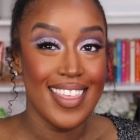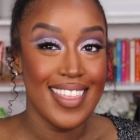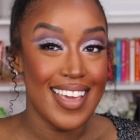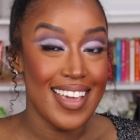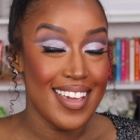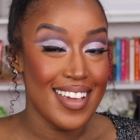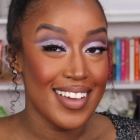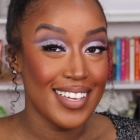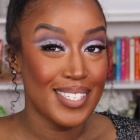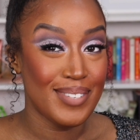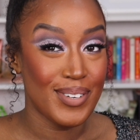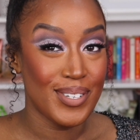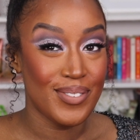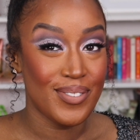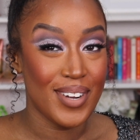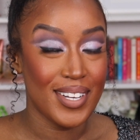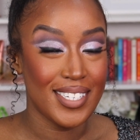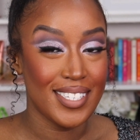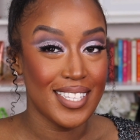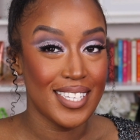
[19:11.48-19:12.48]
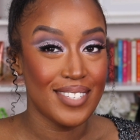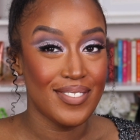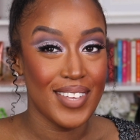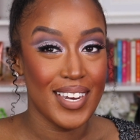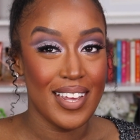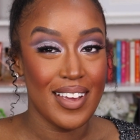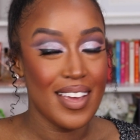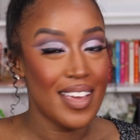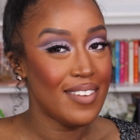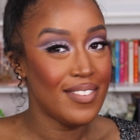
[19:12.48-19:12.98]
Thank you guys so much for watching this
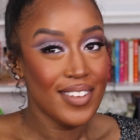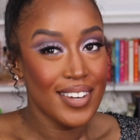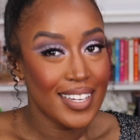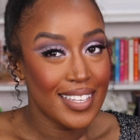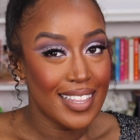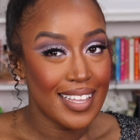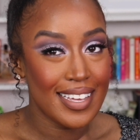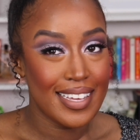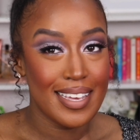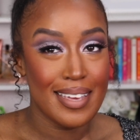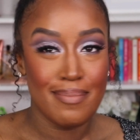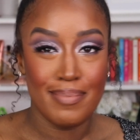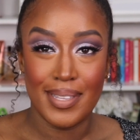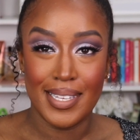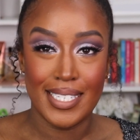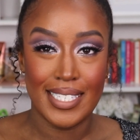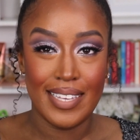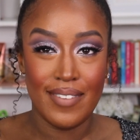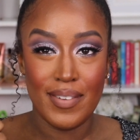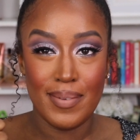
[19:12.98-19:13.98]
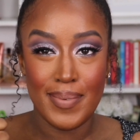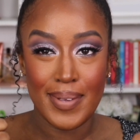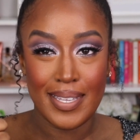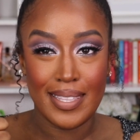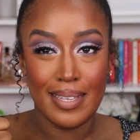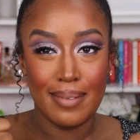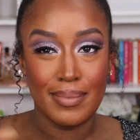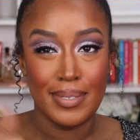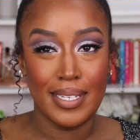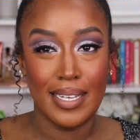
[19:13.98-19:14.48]
video. If you did like it, please give it a big
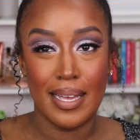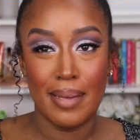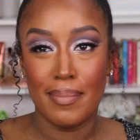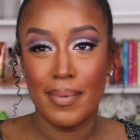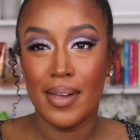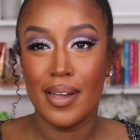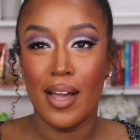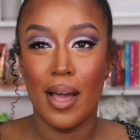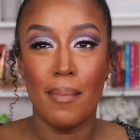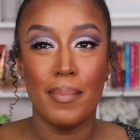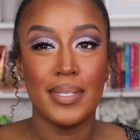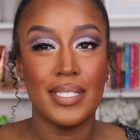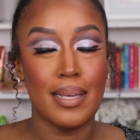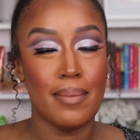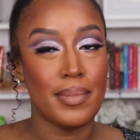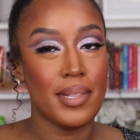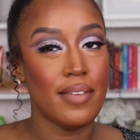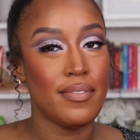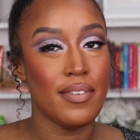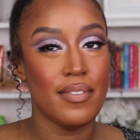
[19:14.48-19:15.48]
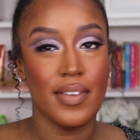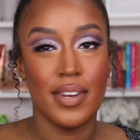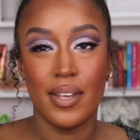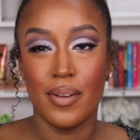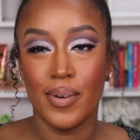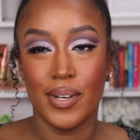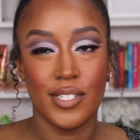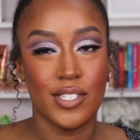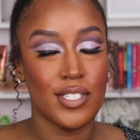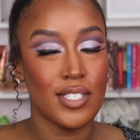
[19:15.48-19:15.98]
thumbs up. Comment down below if you have any
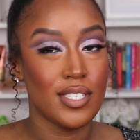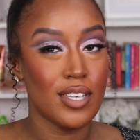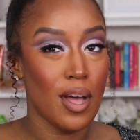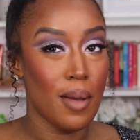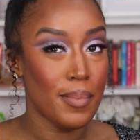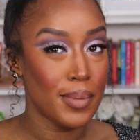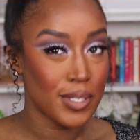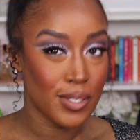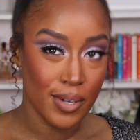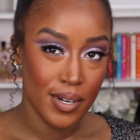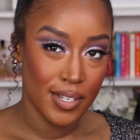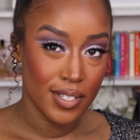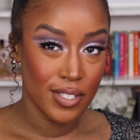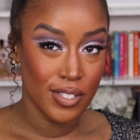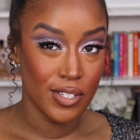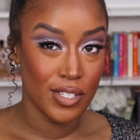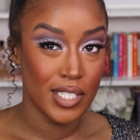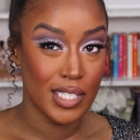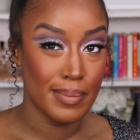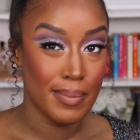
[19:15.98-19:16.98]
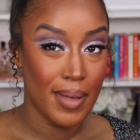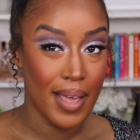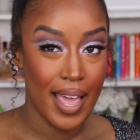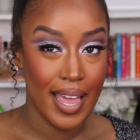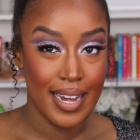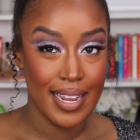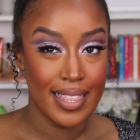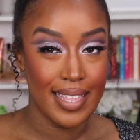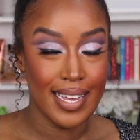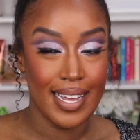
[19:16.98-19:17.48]
questions, comments, or concerns about
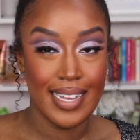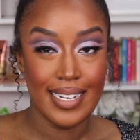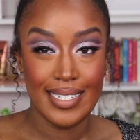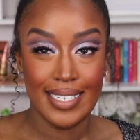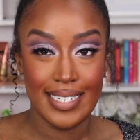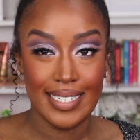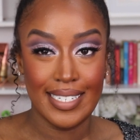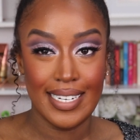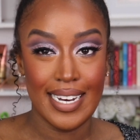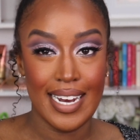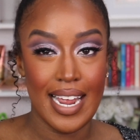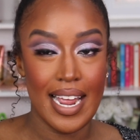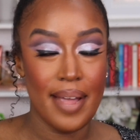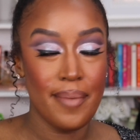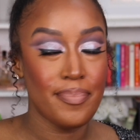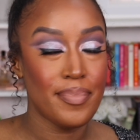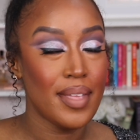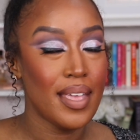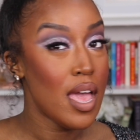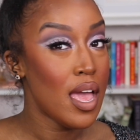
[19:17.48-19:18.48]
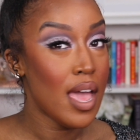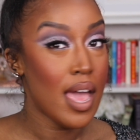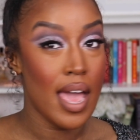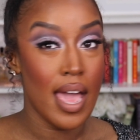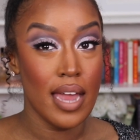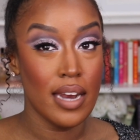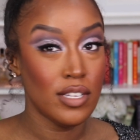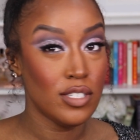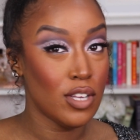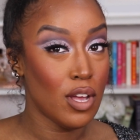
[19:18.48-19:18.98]
anything I did today.
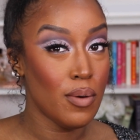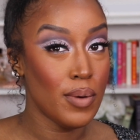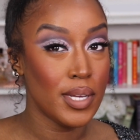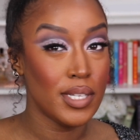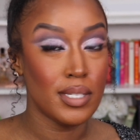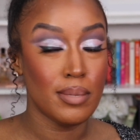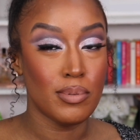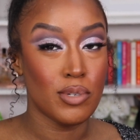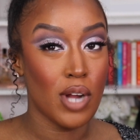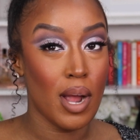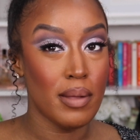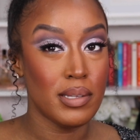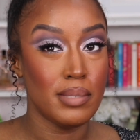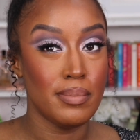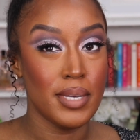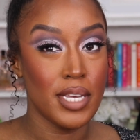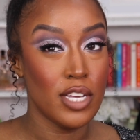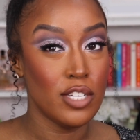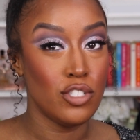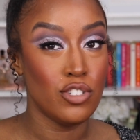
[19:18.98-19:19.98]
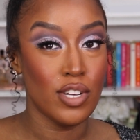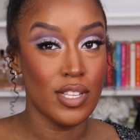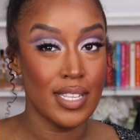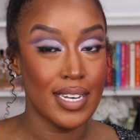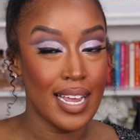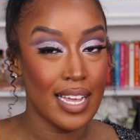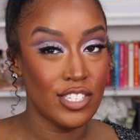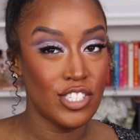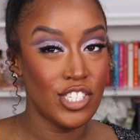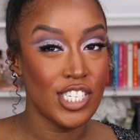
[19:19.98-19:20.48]
And as always, subscribe to me. Join the
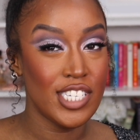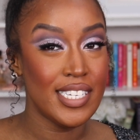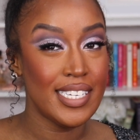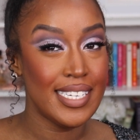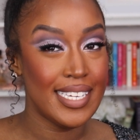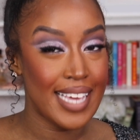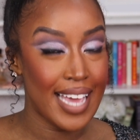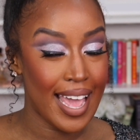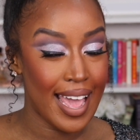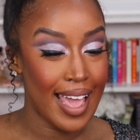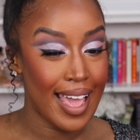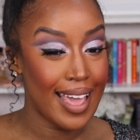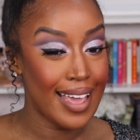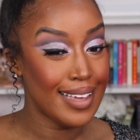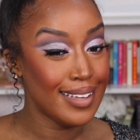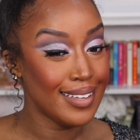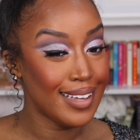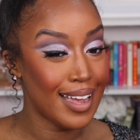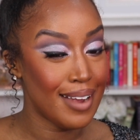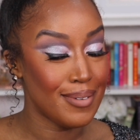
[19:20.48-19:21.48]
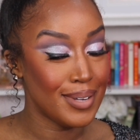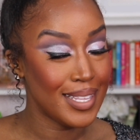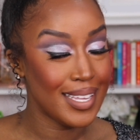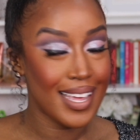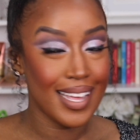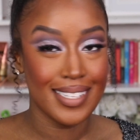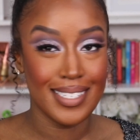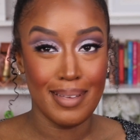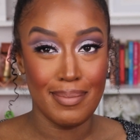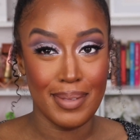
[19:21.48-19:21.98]
Natchi gang. I really
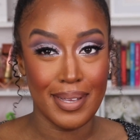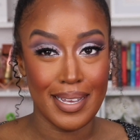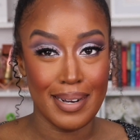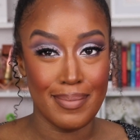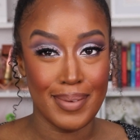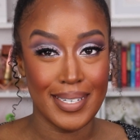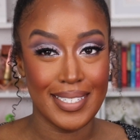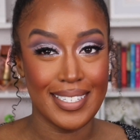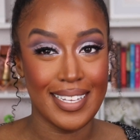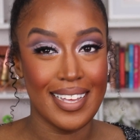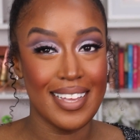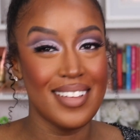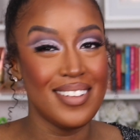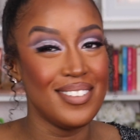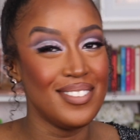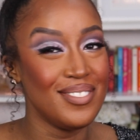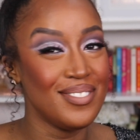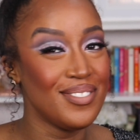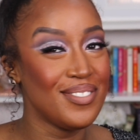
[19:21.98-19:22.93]
can't stop looking at myself.